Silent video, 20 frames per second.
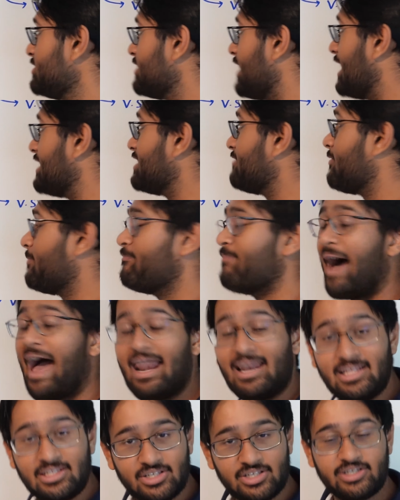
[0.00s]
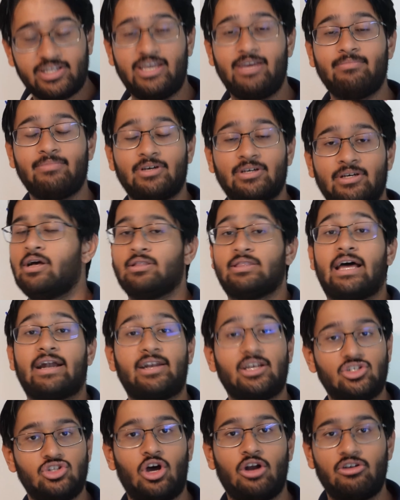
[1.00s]
And they have a balanced team that
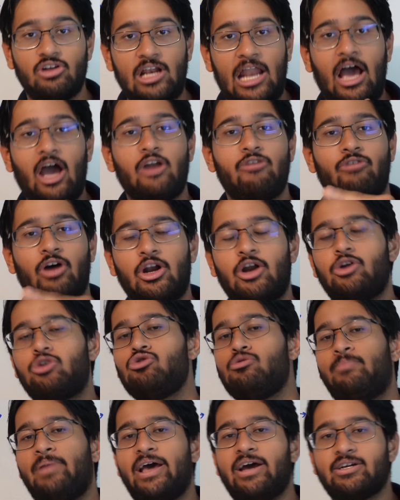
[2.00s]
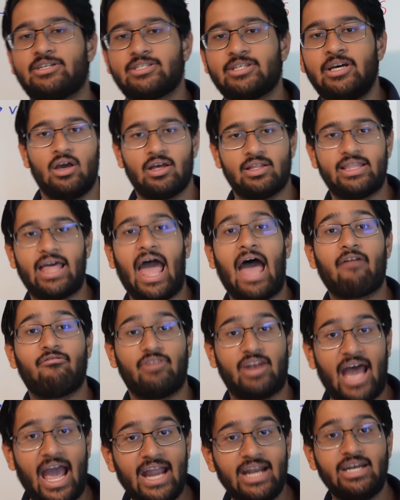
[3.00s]
does not rely on 1 or 2 players. They have
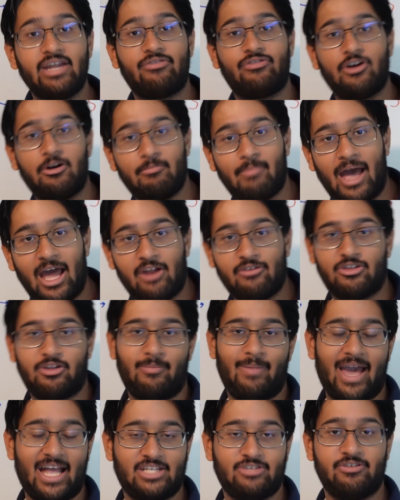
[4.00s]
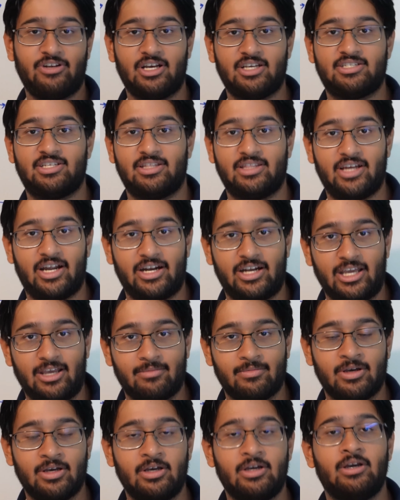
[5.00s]
9 different man of the match winners in their
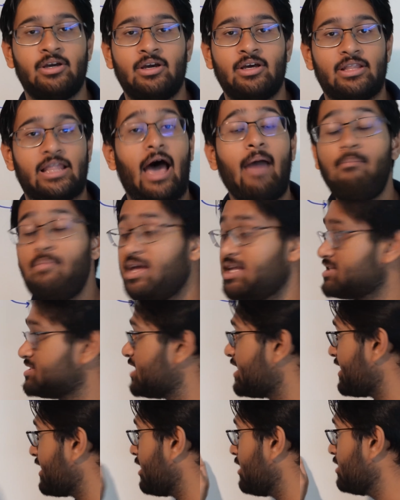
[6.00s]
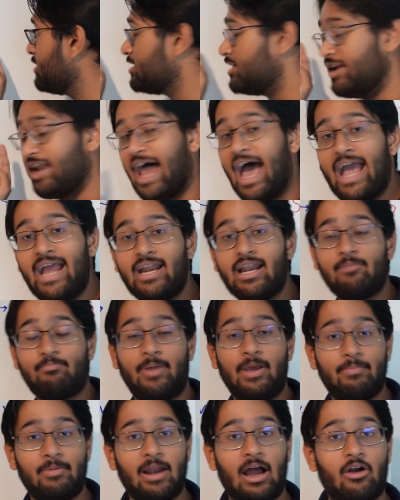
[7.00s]
team. That means that 9
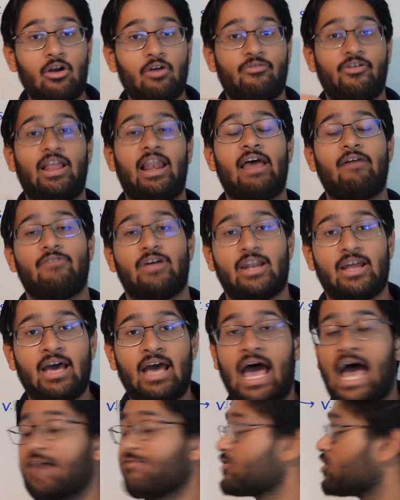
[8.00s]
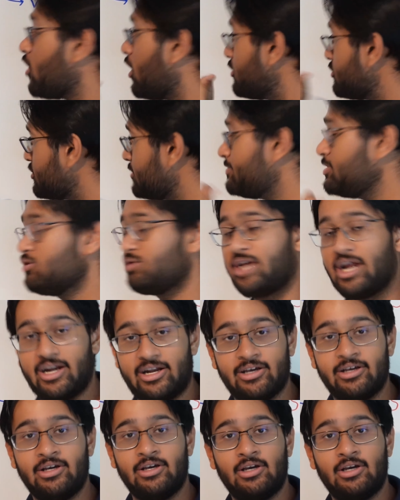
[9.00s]
people out of 11 have
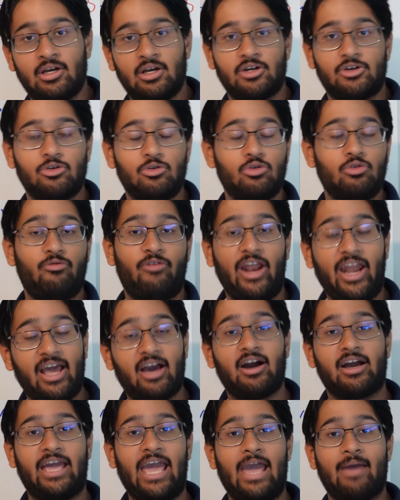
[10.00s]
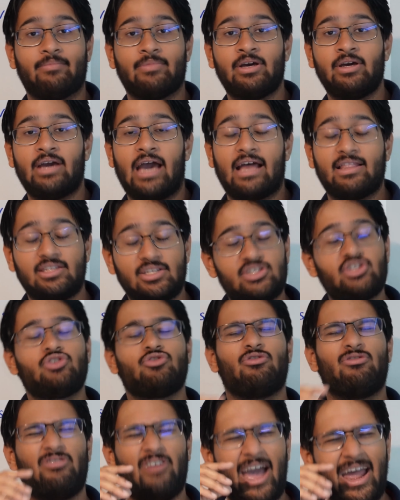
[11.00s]
contributed to winning a game. And this is
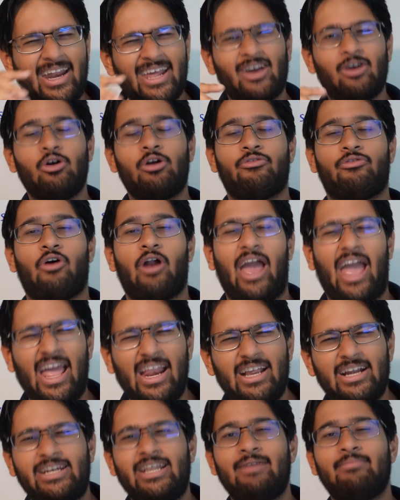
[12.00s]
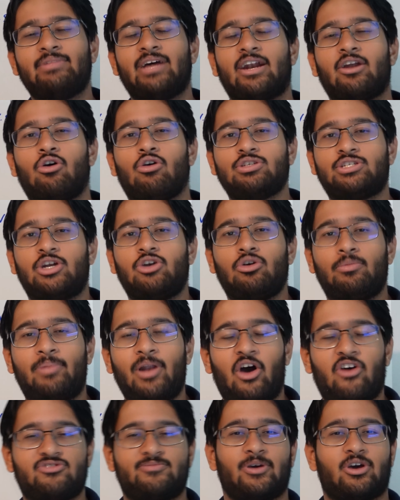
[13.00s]
very good for any team that goes into
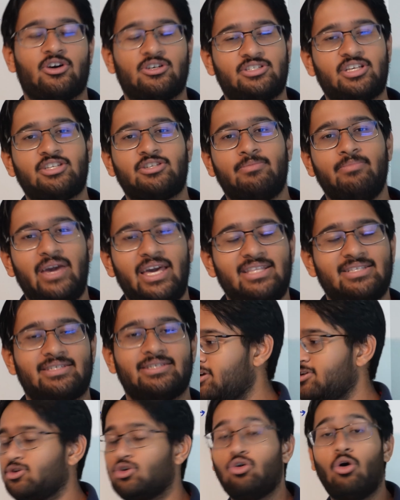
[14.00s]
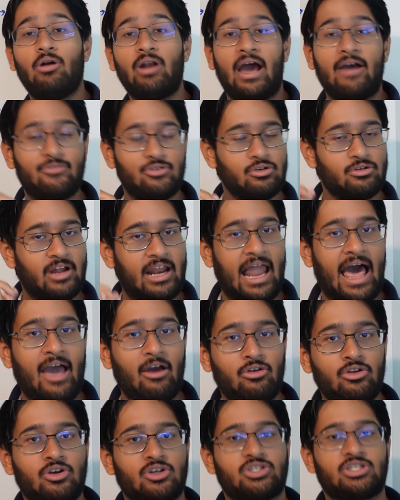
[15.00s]
playoffs because this means you don't have to rely
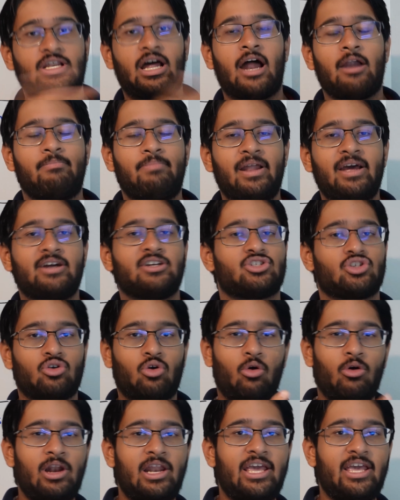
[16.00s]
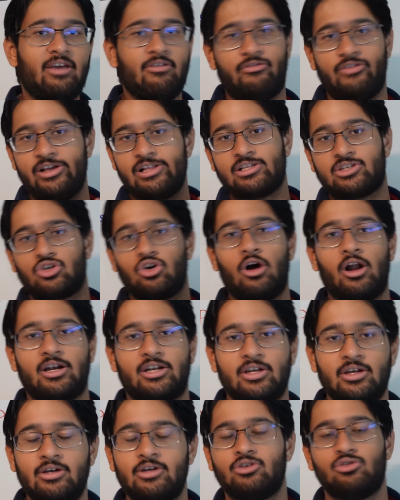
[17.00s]
on your star players, Kohli, Phil Salt,
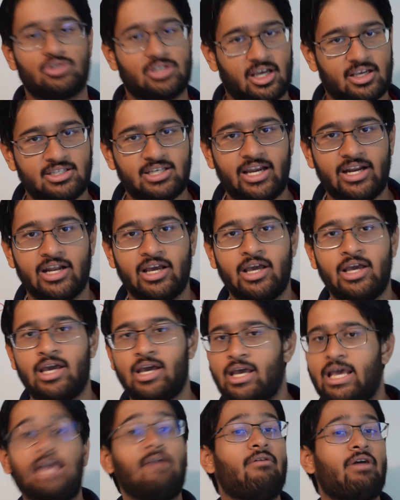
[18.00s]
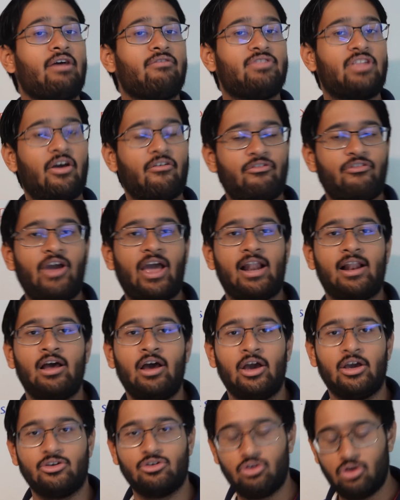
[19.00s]
to succeed. Even if they fail,
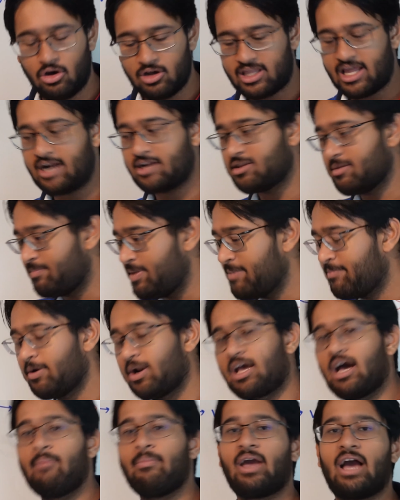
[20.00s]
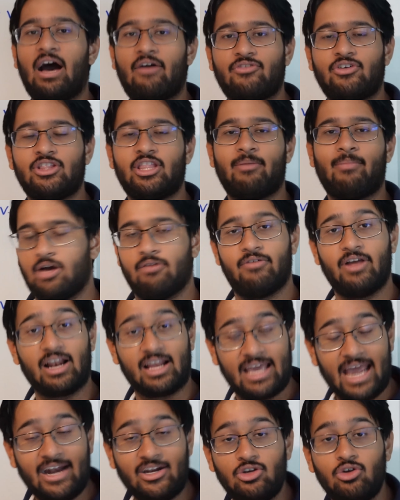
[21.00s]
you know that the people coming after them will
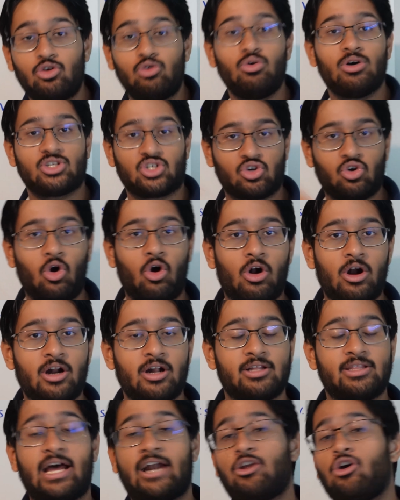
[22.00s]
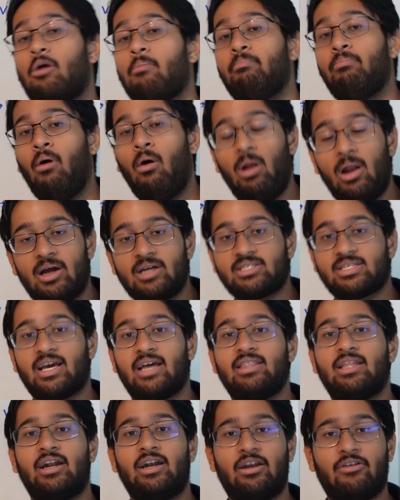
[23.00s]
get you to a score that your bowlers can then